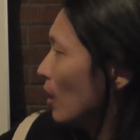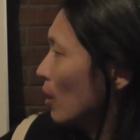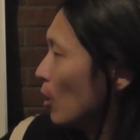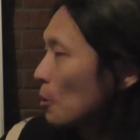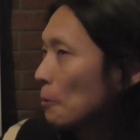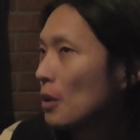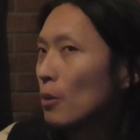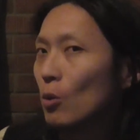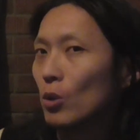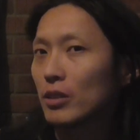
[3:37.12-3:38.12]
a lot of
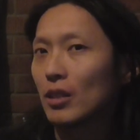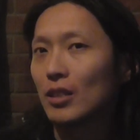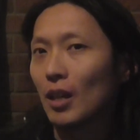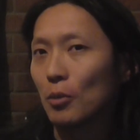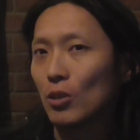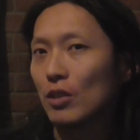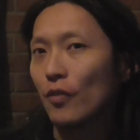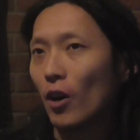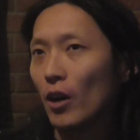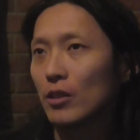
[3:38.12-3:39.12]
people would say that because his
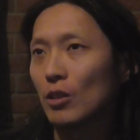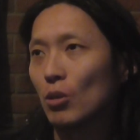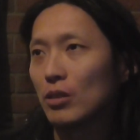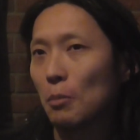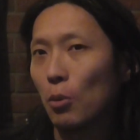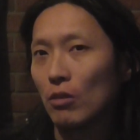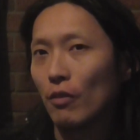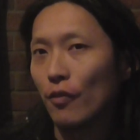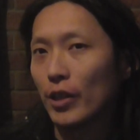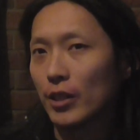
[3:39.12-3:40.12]
father was an
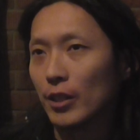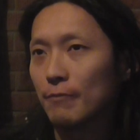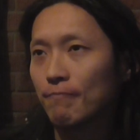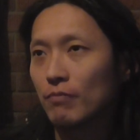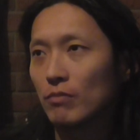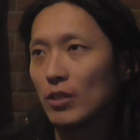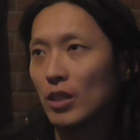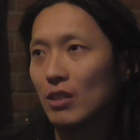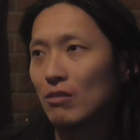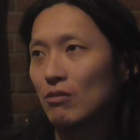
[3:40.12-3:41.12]
important figure
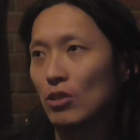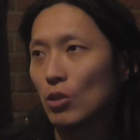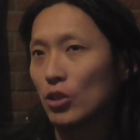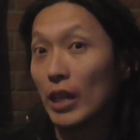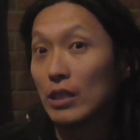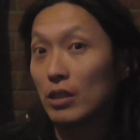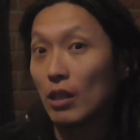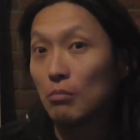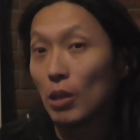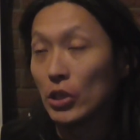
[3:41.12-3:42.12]
in Chen
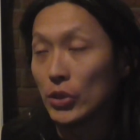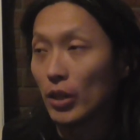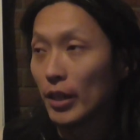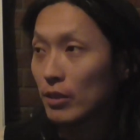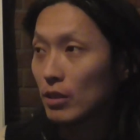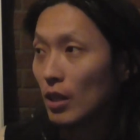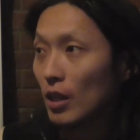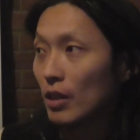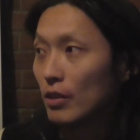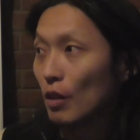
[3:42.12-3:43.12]
style martial art,
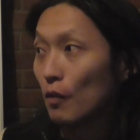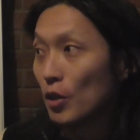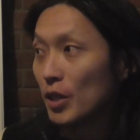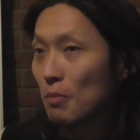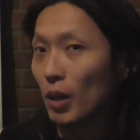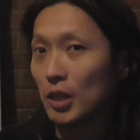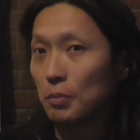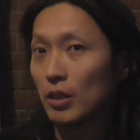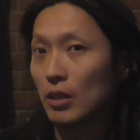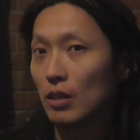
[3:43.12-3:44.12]
therefore he
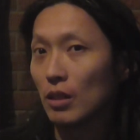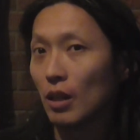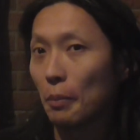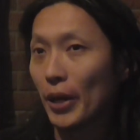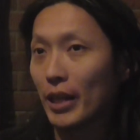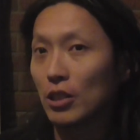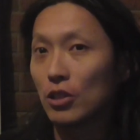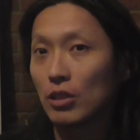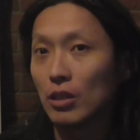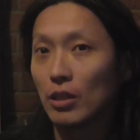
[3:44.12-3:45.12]
must be a
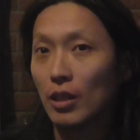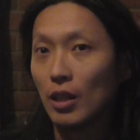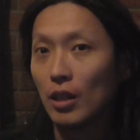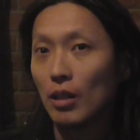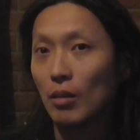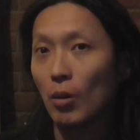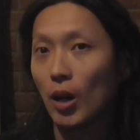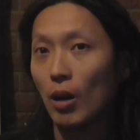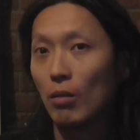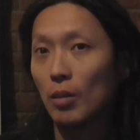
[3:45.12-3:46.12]
practitioner.
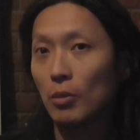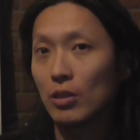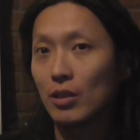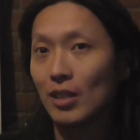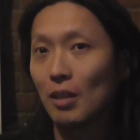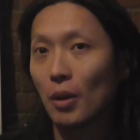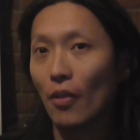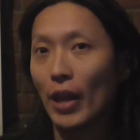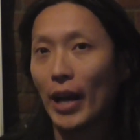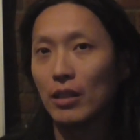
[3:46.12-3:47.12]
Well, all I'm going to say
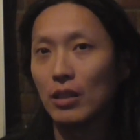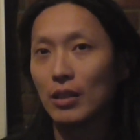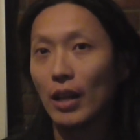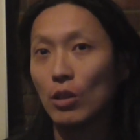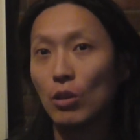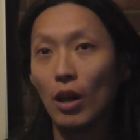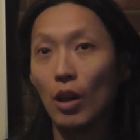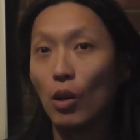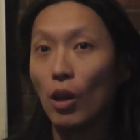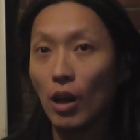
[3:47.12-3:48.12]
about that is I know
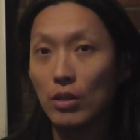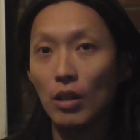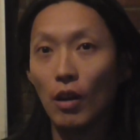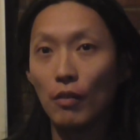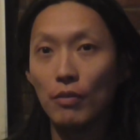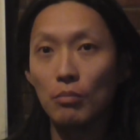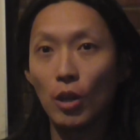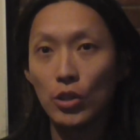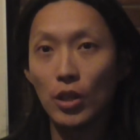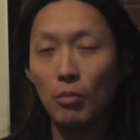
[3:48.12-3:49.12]
a lot of
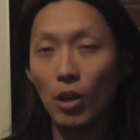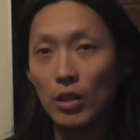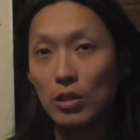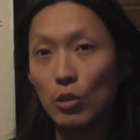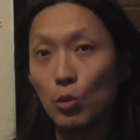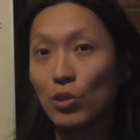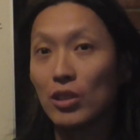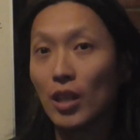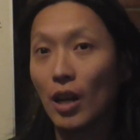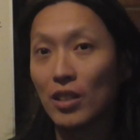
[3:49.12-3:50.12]
martial art masters whose
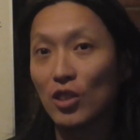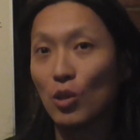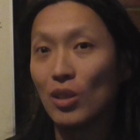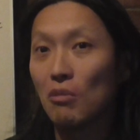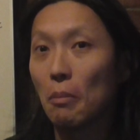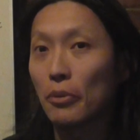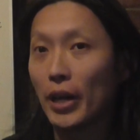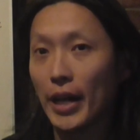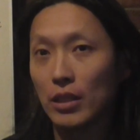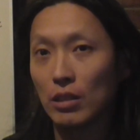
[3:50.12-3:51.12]
son does not even
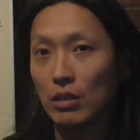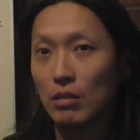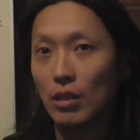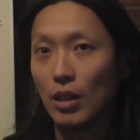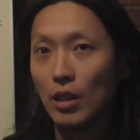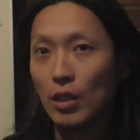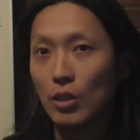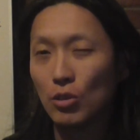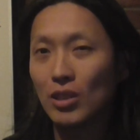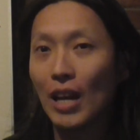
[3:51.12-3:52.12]
practice.
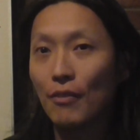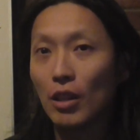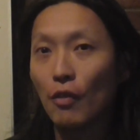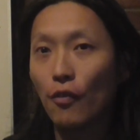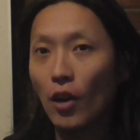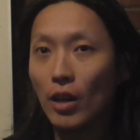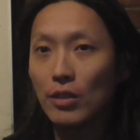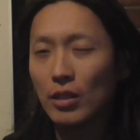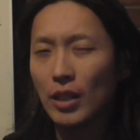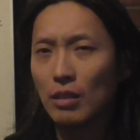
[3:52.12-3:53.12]
So just having a
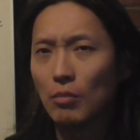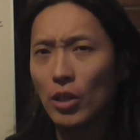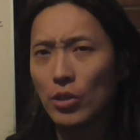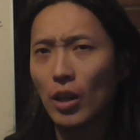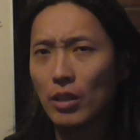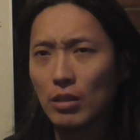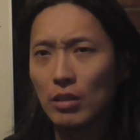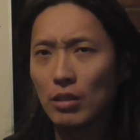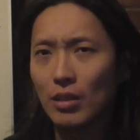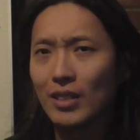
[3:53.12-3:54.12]
father that's a martial
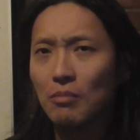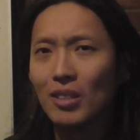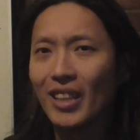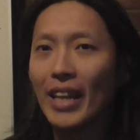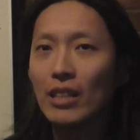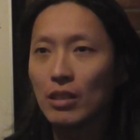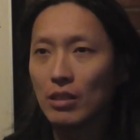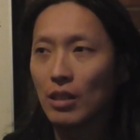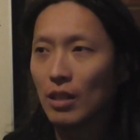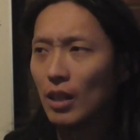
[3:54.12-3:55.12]
artist doesn't mean
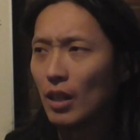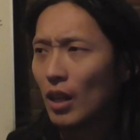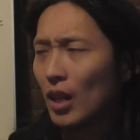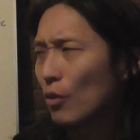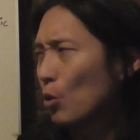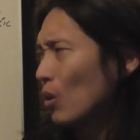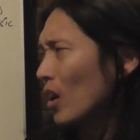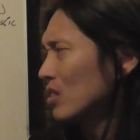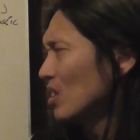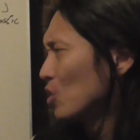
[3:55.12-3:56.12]
anything. And of
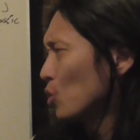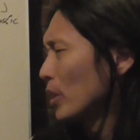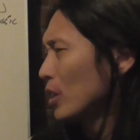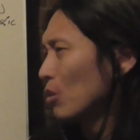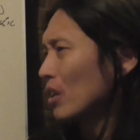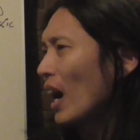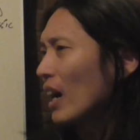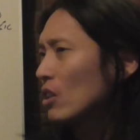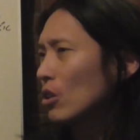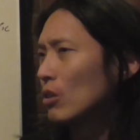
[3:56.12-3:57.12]
course, I think his
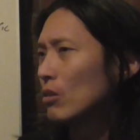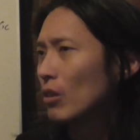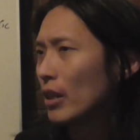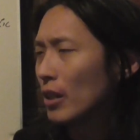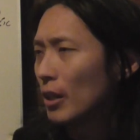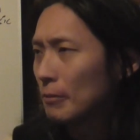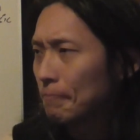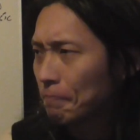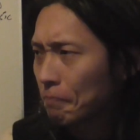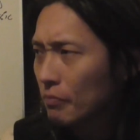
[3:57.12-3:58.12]
great-grand-uncle,
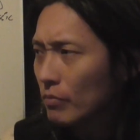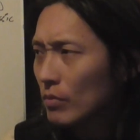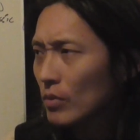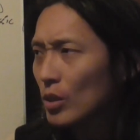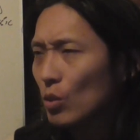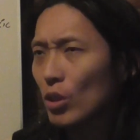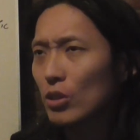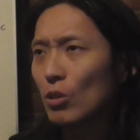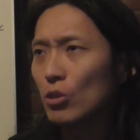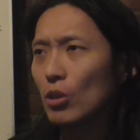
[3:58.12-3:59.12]
right,
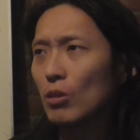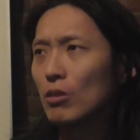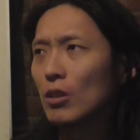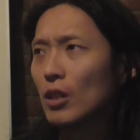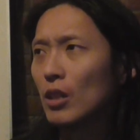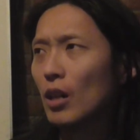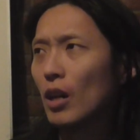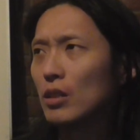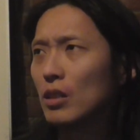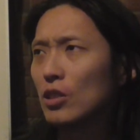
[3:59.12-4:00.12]
was also,
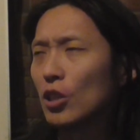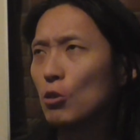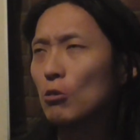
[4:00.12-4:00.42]
I think it's Chen